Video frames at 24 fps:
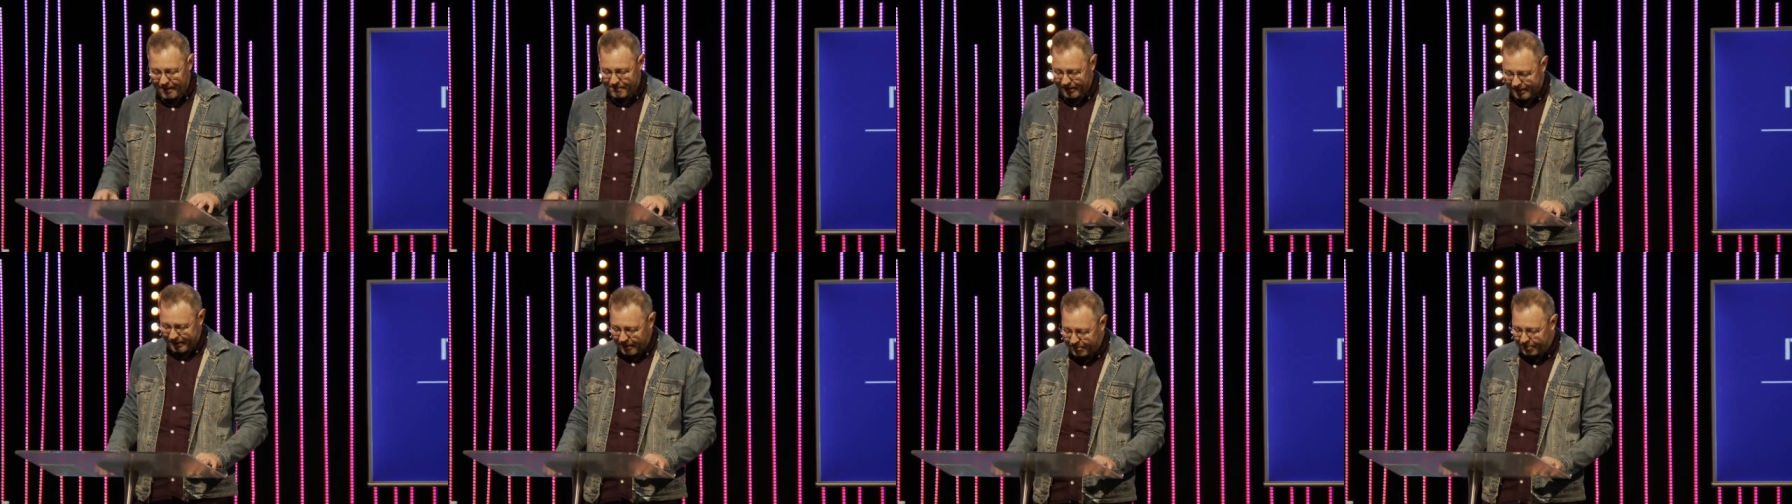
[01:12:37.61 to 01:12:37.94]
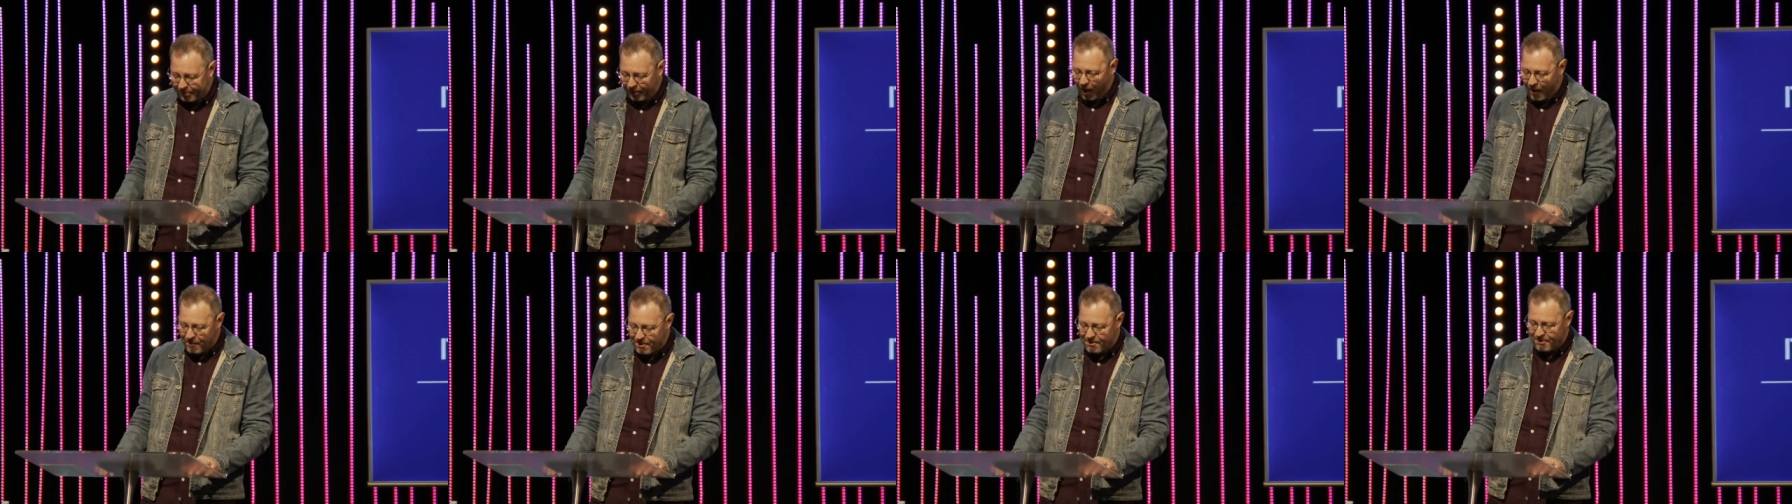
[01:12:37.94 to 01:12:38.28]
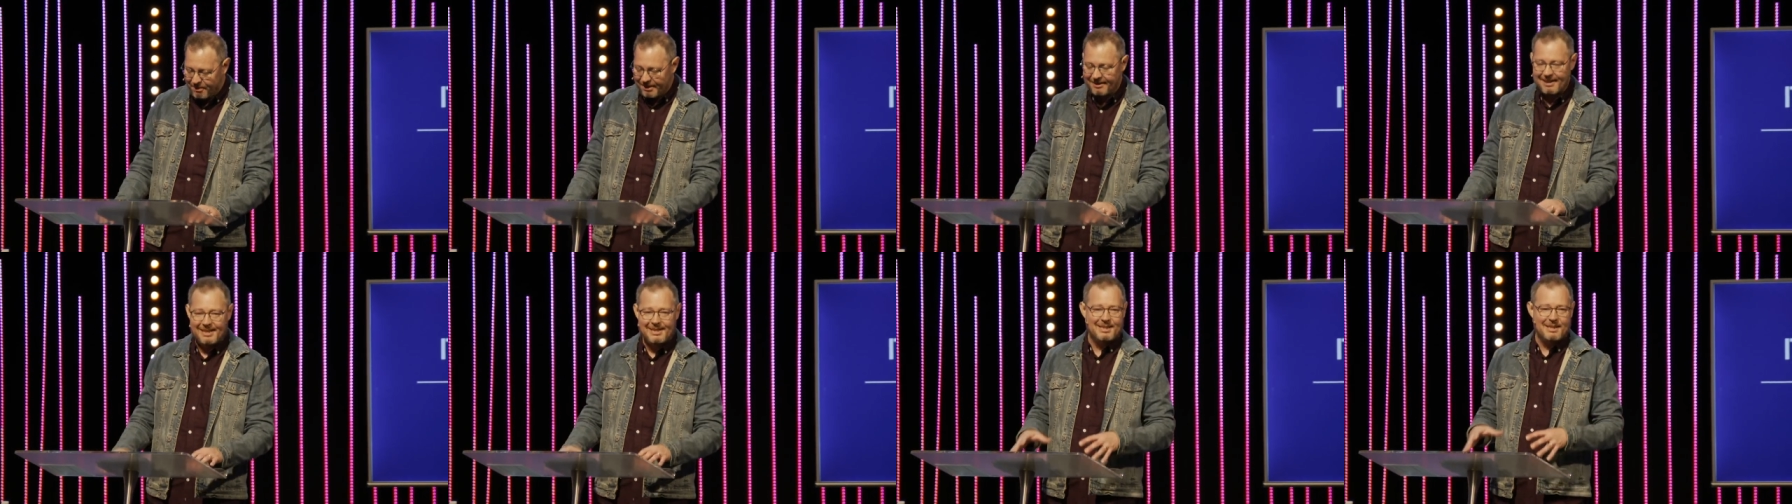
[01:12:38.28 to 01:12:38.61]
But the problem
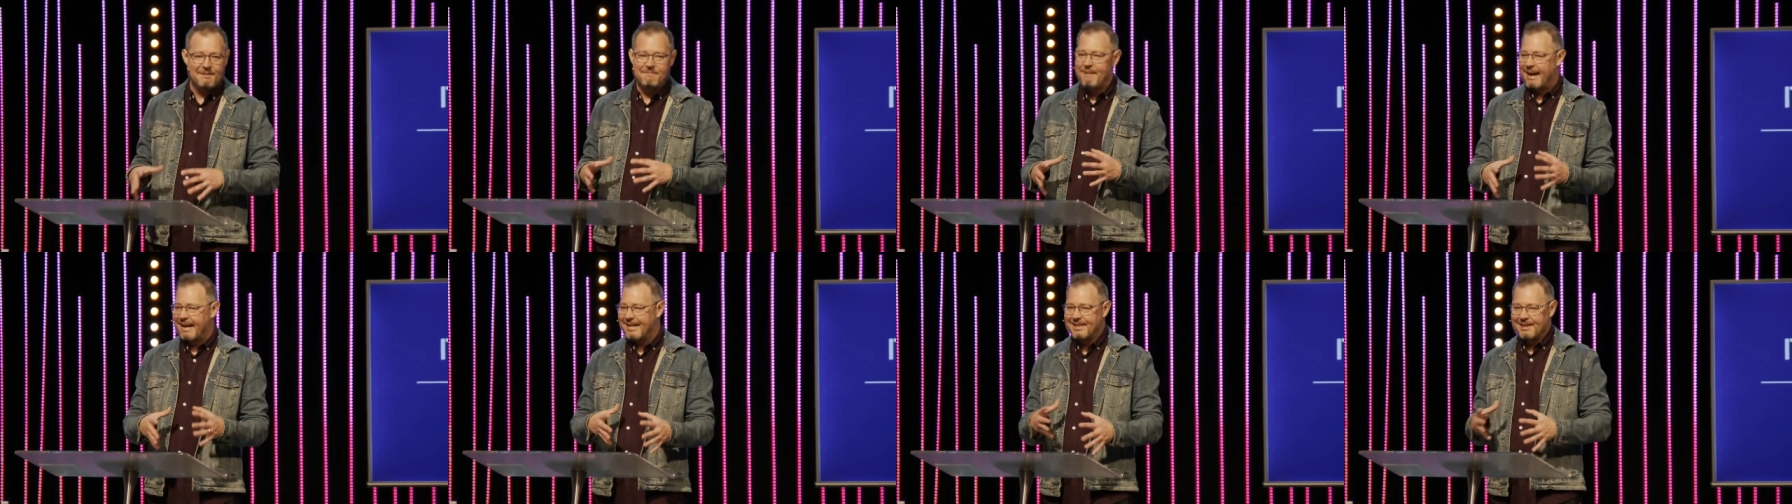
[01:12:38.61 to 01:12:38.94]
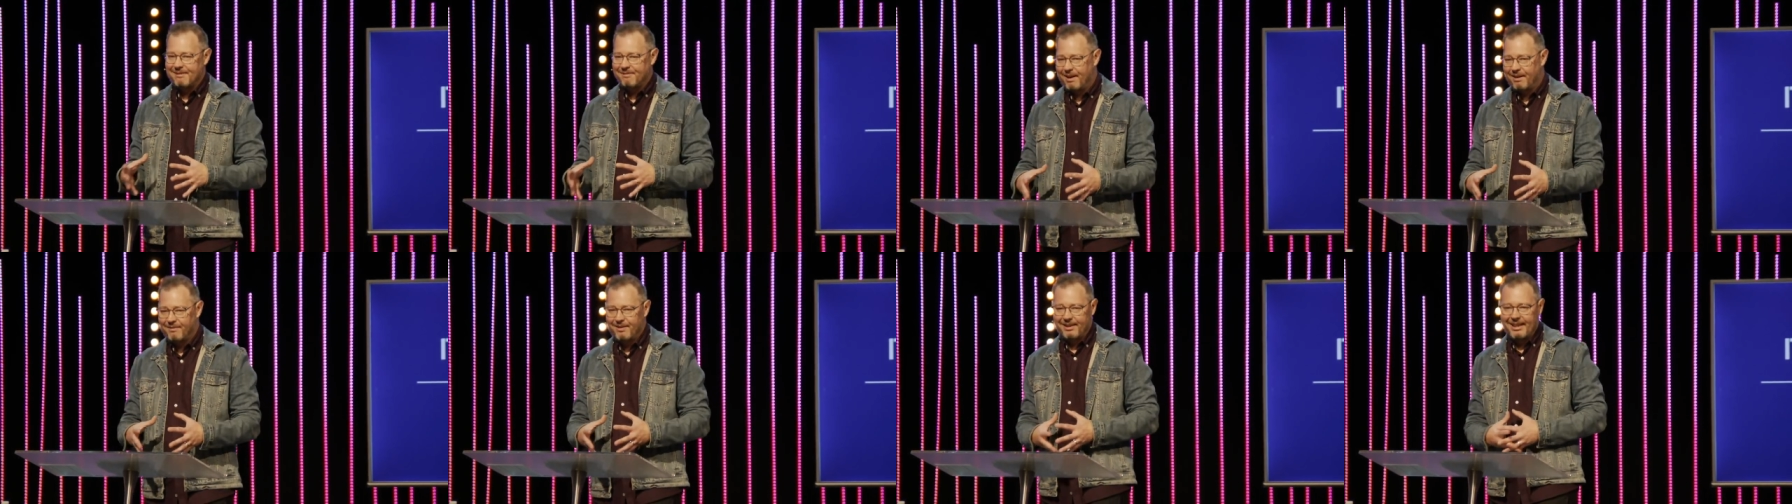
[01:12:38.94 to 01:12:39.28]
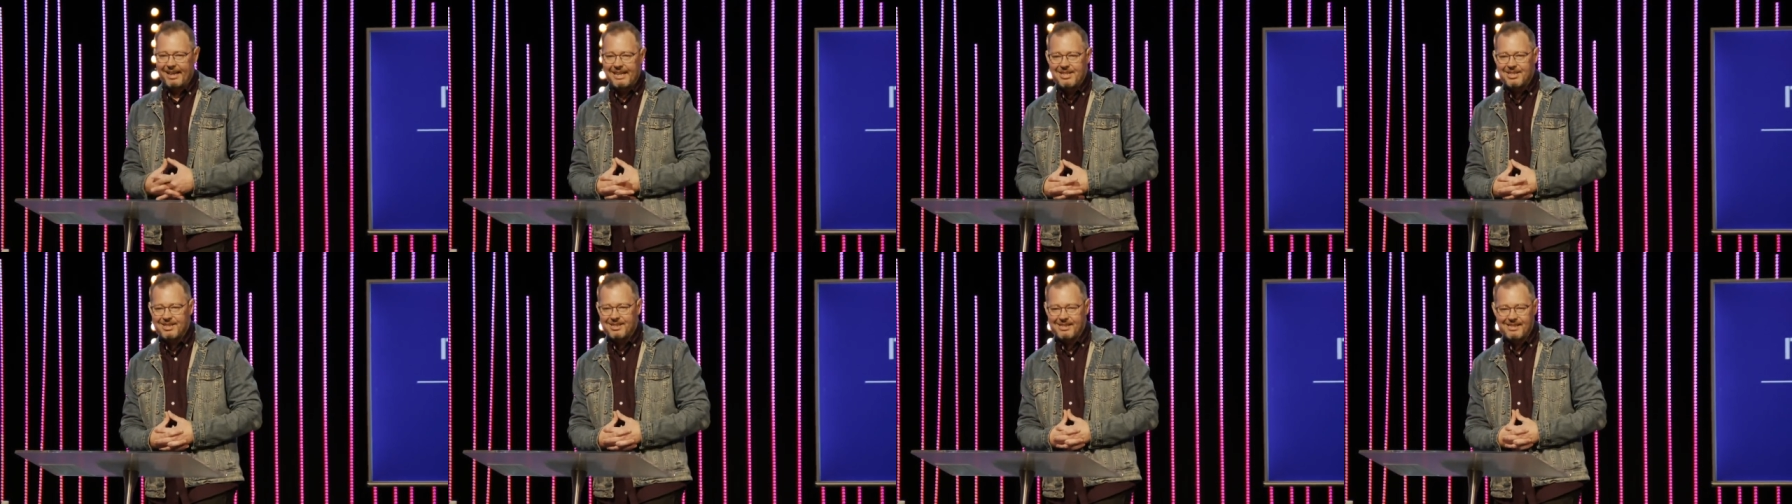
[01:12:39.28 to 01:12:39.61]
with this amazing
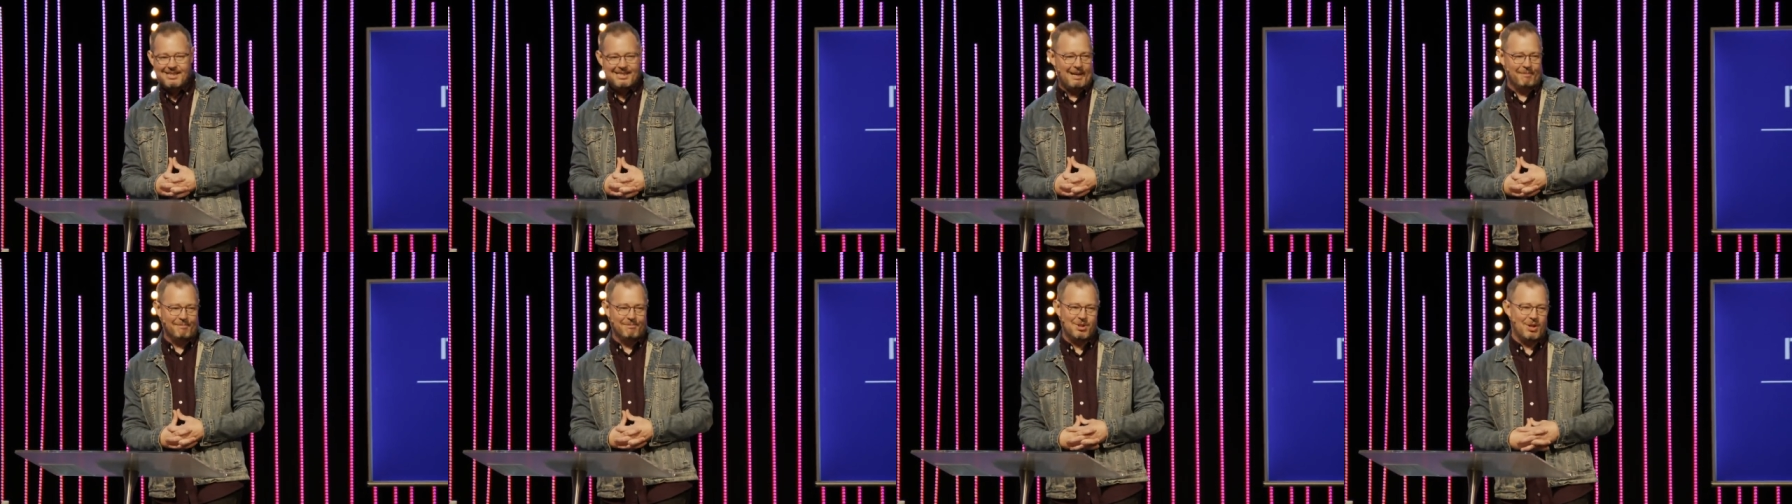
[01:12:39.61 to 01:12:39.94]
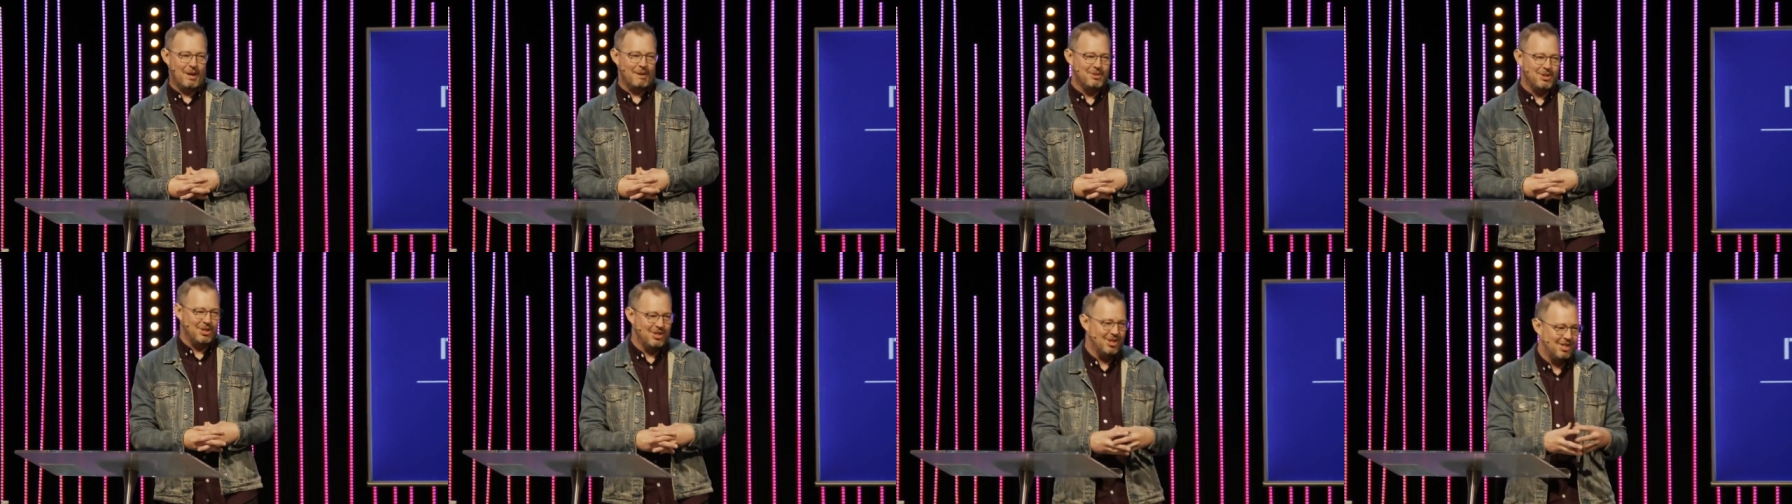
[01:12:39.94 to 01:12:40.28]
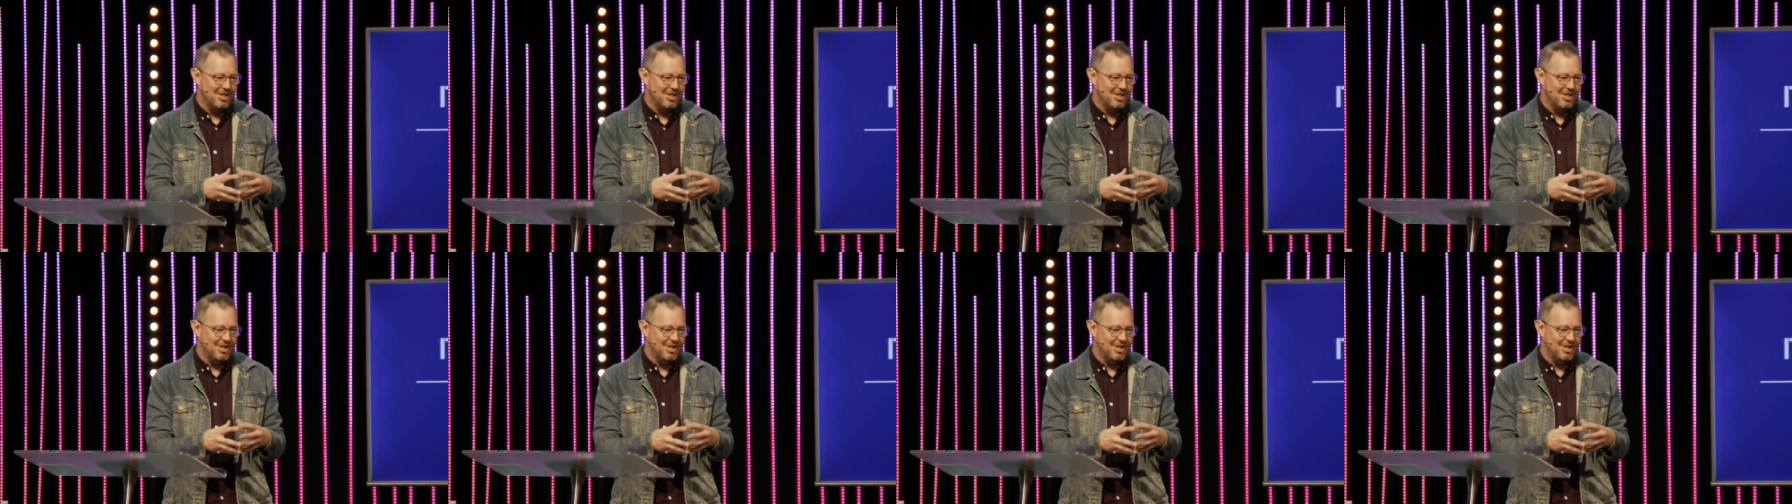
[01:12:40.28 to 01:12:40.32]
revelation is sometimes it